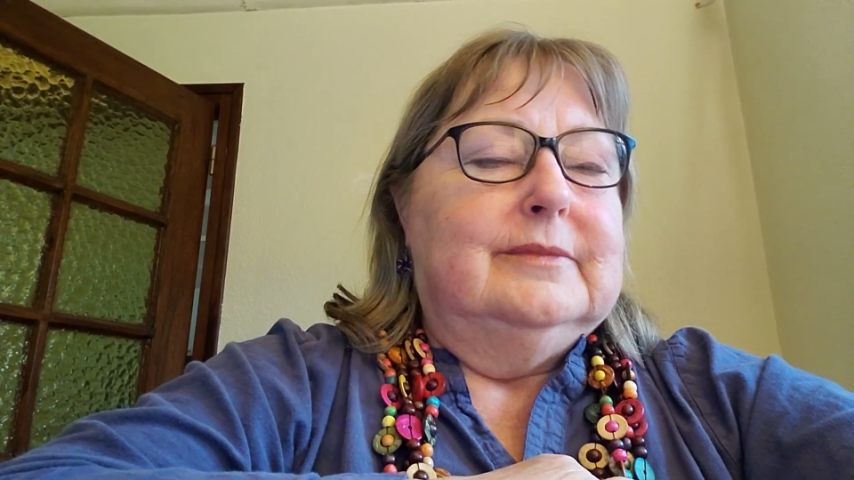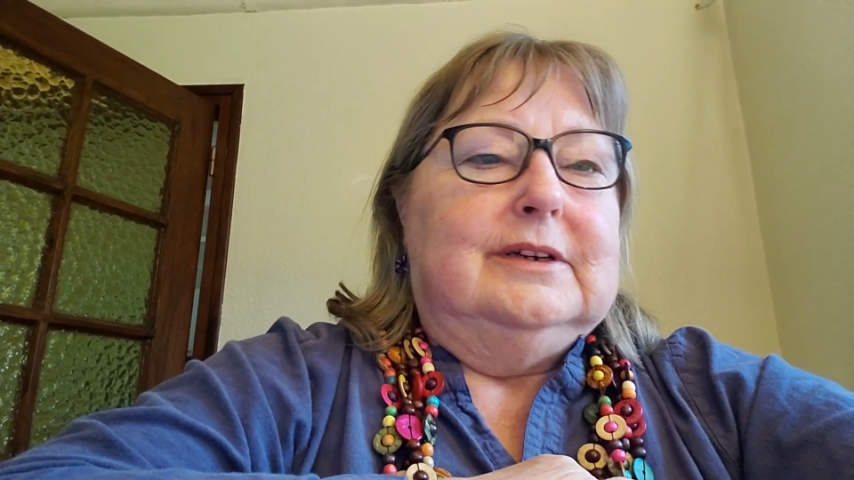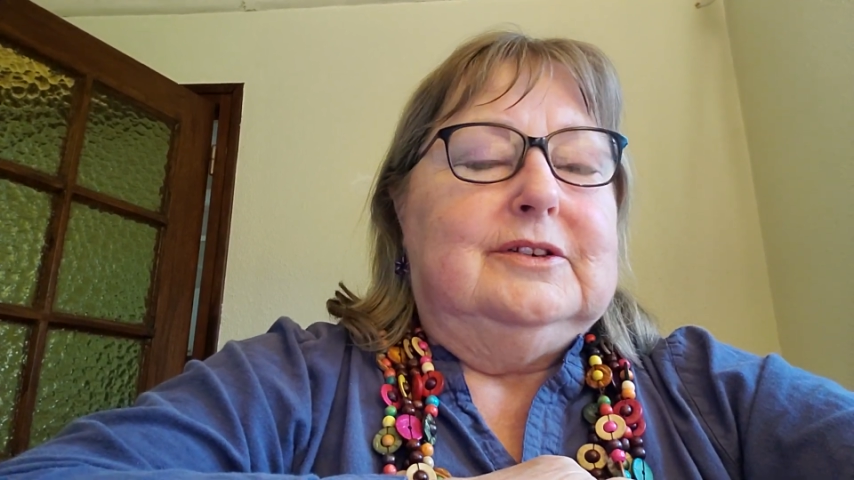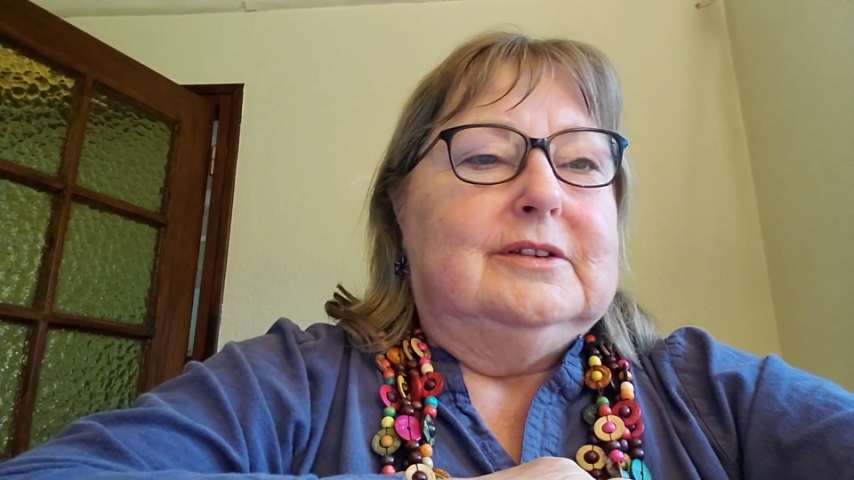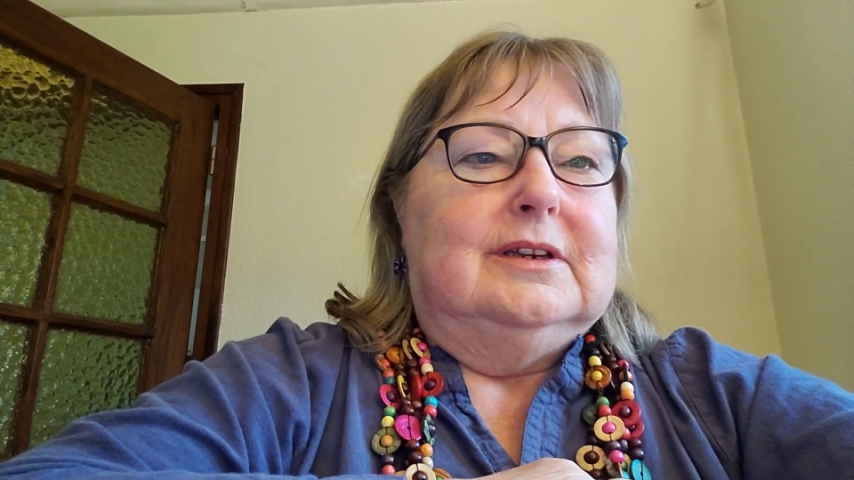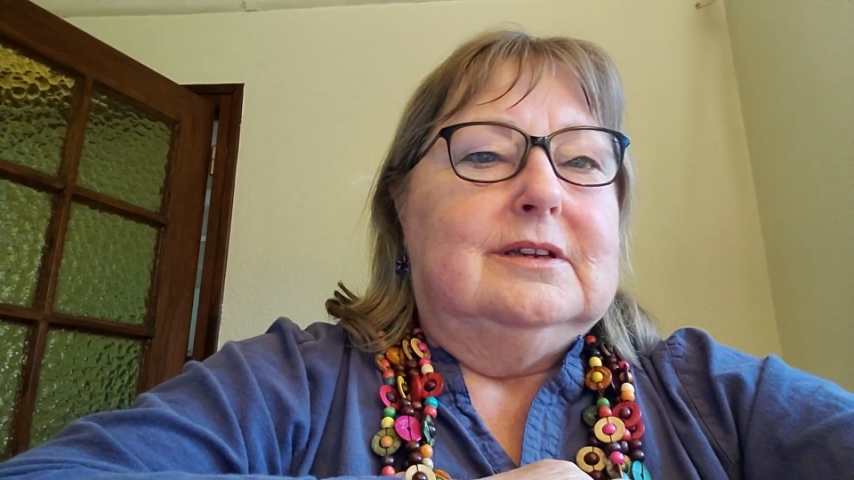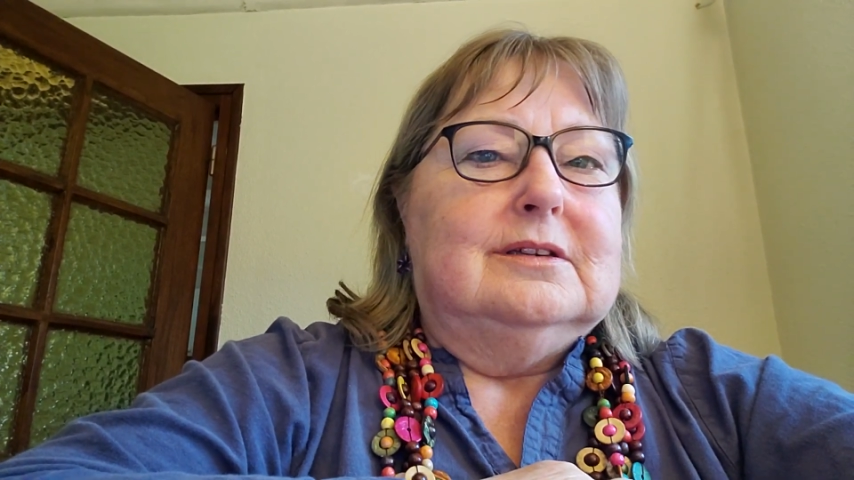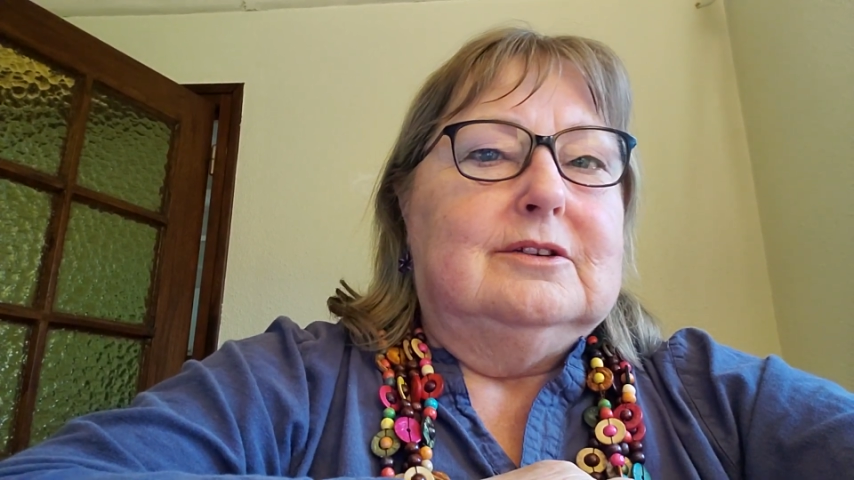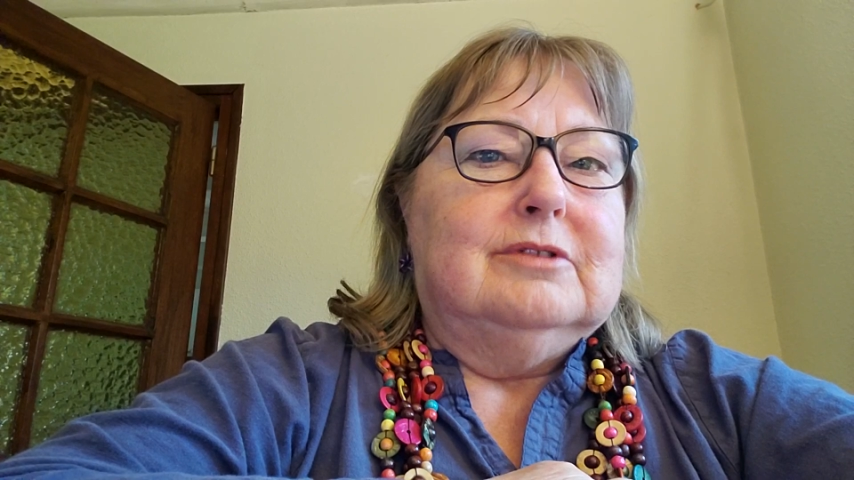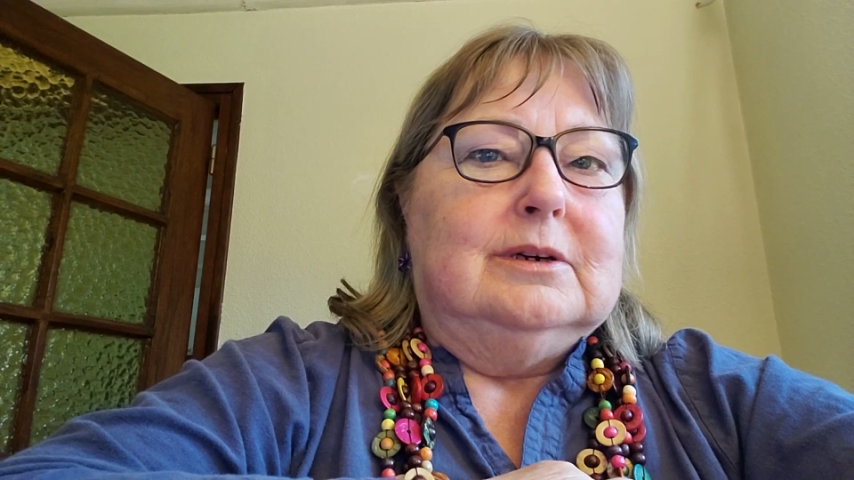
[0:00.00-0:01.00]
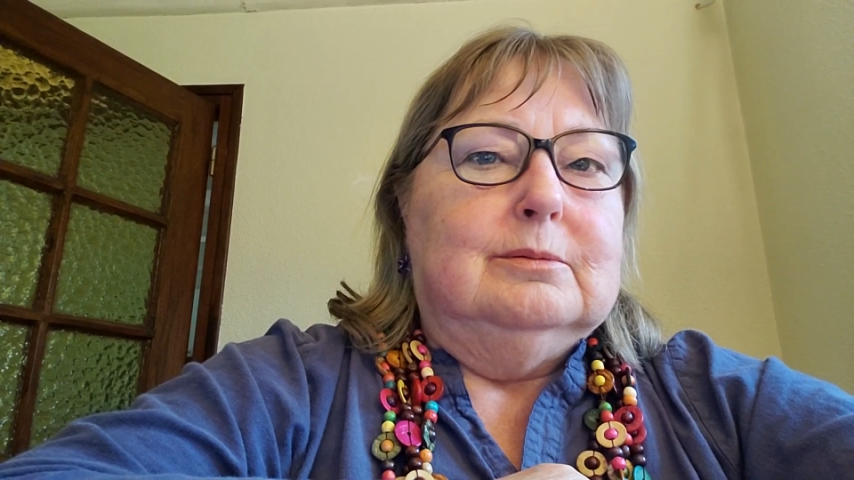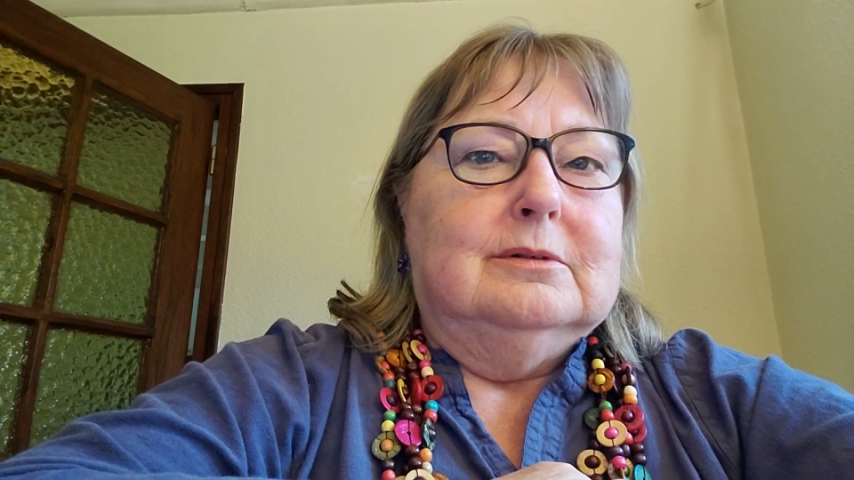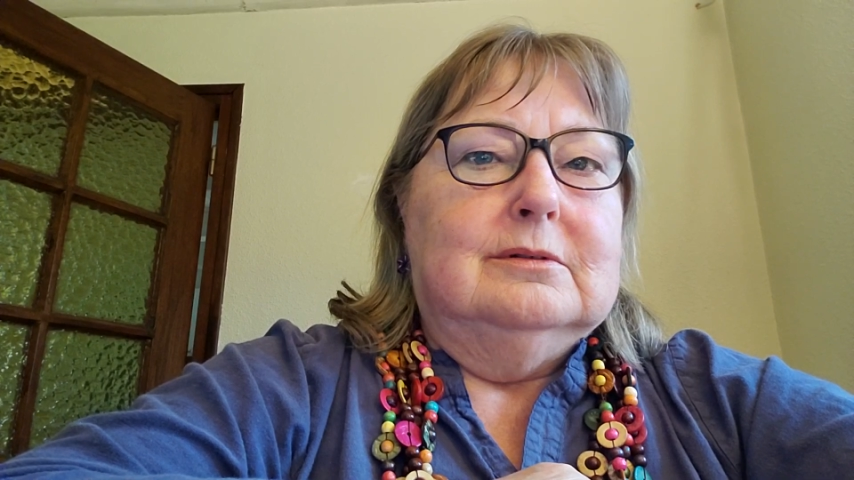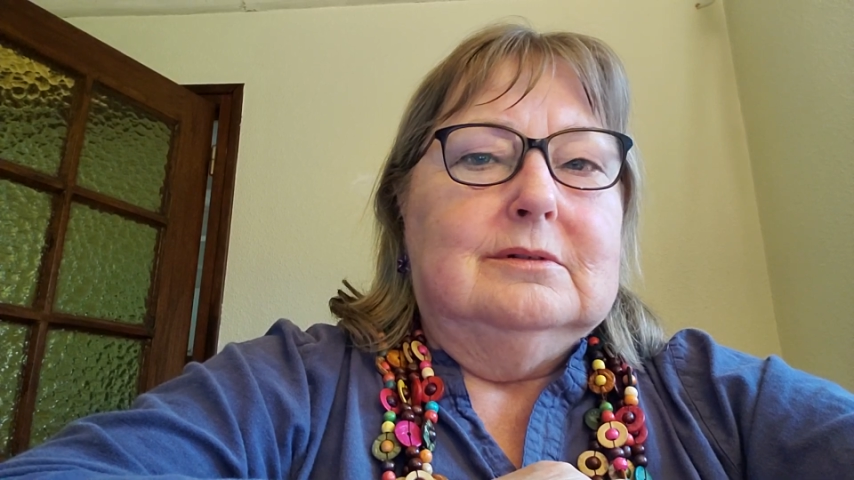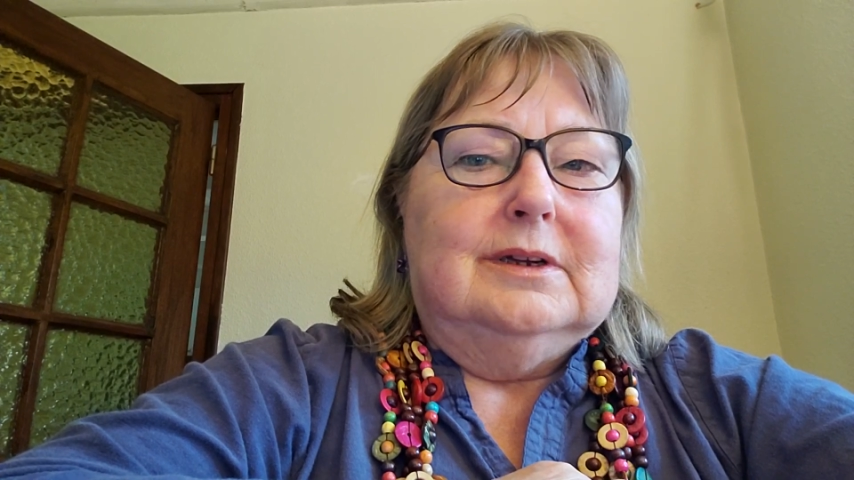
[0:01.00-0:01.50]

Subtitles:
just think it's incredible.